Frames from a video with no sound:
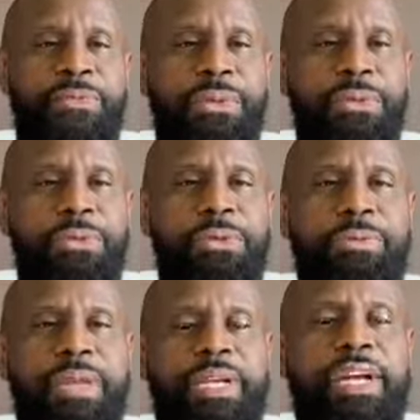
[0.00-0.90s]
food,
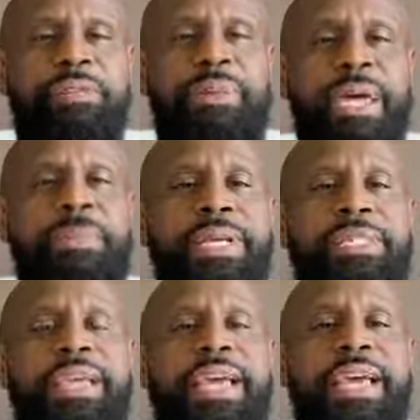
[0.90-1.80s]
because
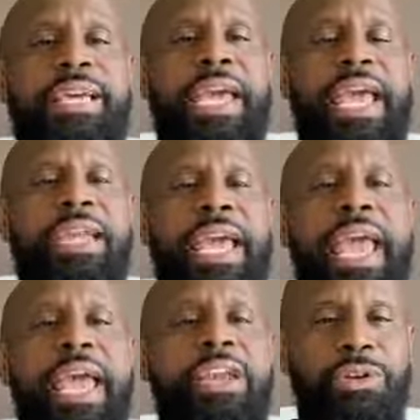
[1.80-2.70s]
babies can't
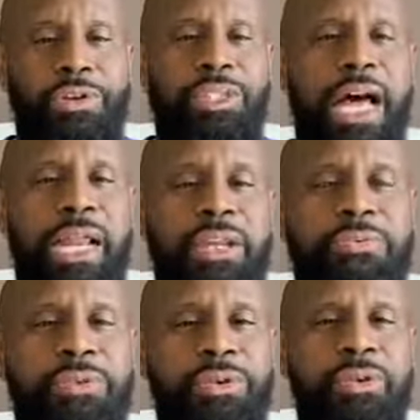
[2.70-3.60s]
handle
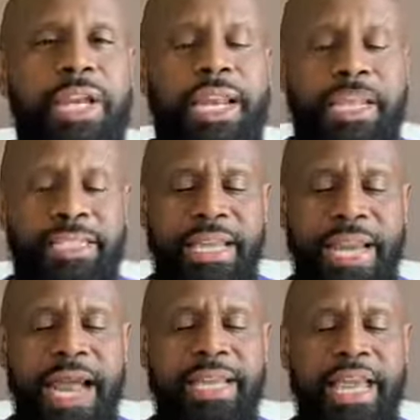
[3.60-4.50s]
solid food yet. He said,
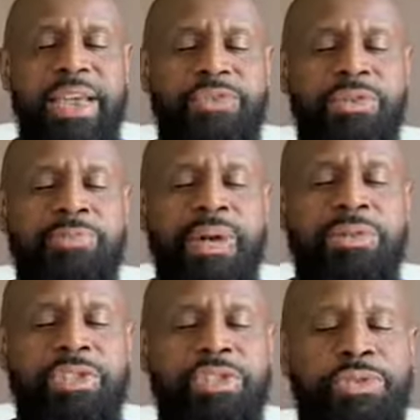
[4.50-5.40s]
I gave you
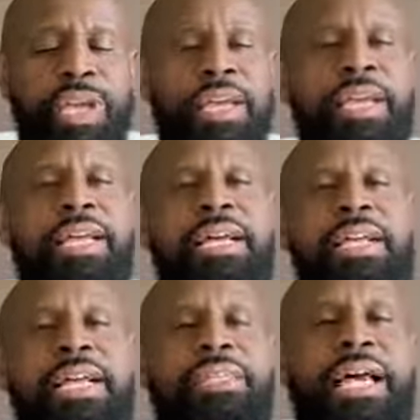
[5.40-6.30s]
milk to drink
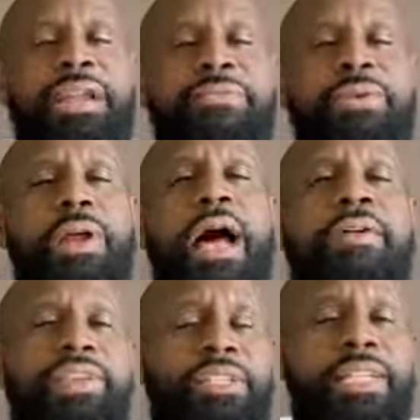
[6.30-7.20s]
not solid food.
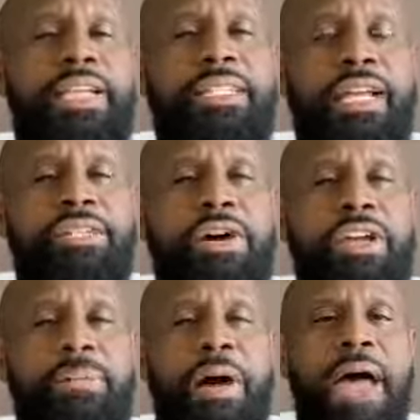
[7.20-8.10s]
Obviously, he's not
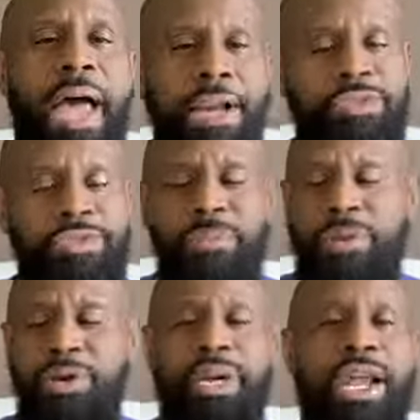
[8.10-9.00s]
talking about actual
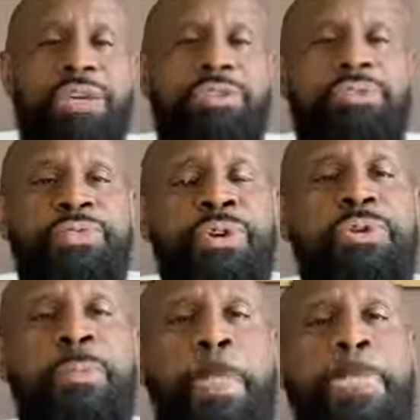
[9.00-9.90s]
milk and actual
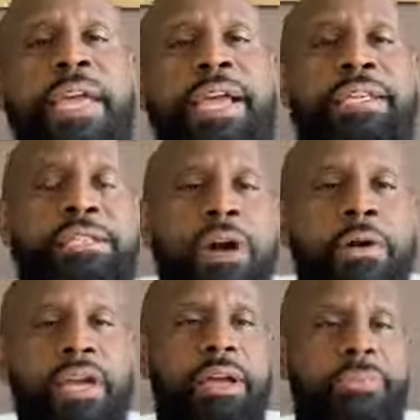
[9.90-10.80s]
food. He's
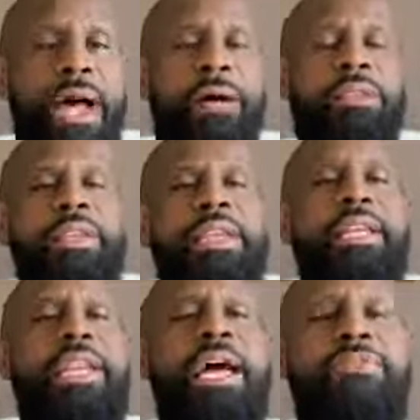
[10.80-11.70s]
talking about the
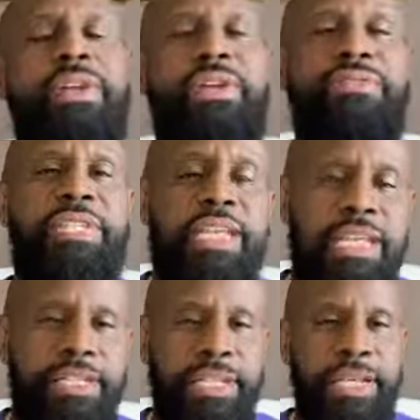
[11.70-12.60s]
level of
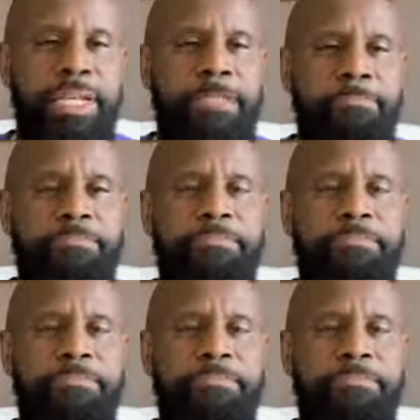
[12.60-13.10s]
teaching